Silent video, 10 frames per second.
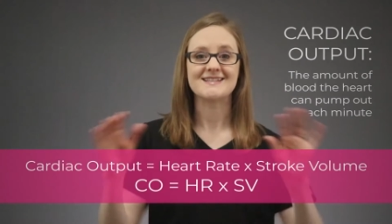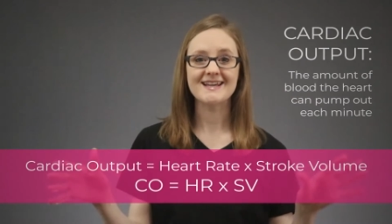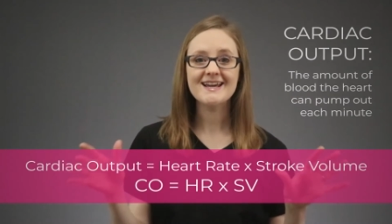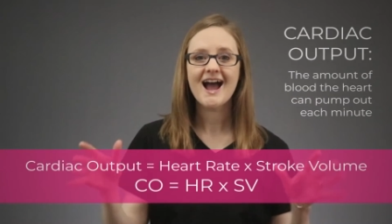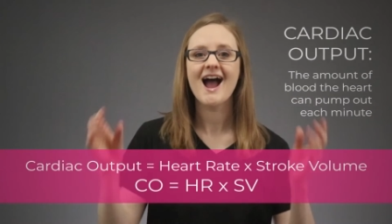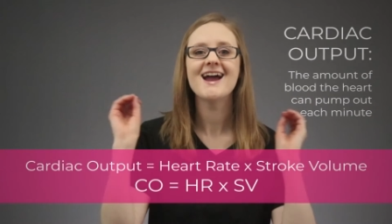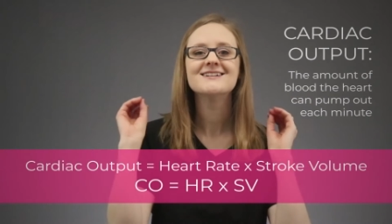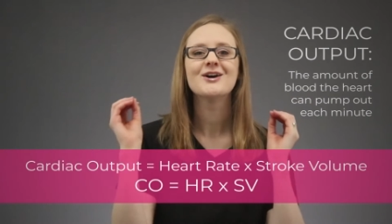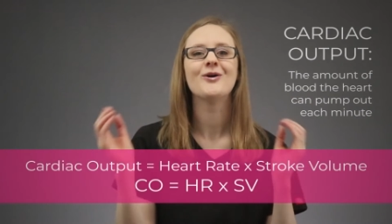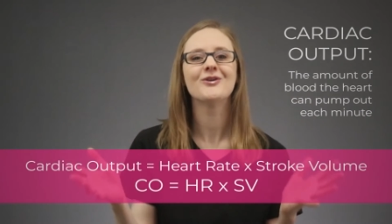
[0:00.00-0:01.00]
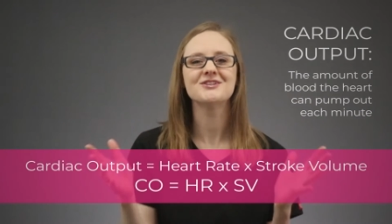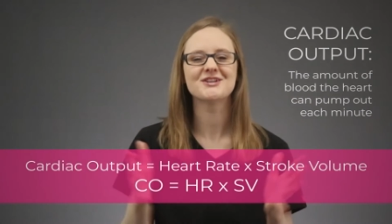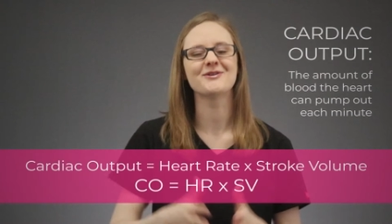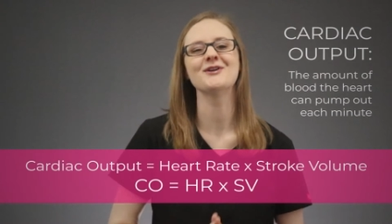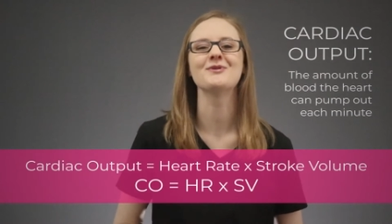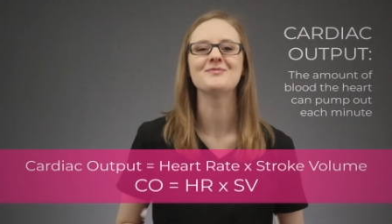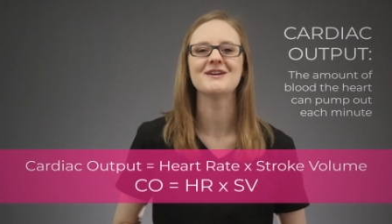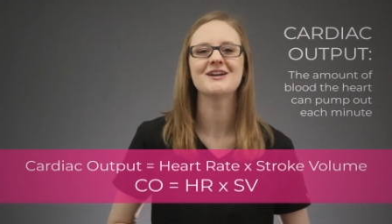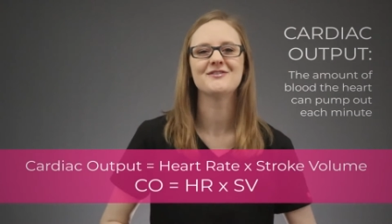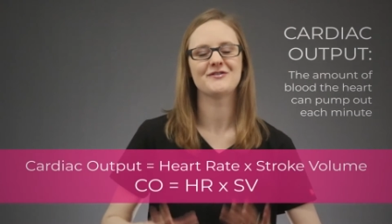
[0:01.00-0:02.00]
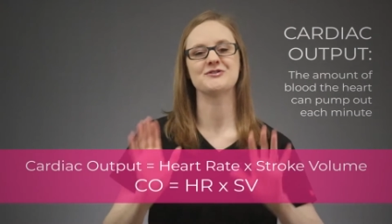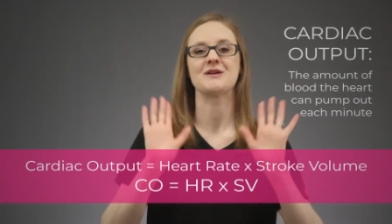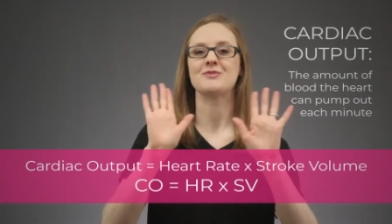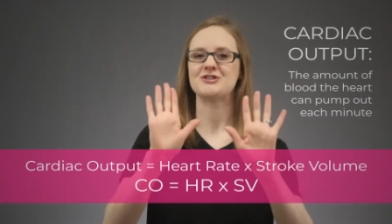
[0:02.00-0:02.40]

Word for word: See, I told you it would be confusing,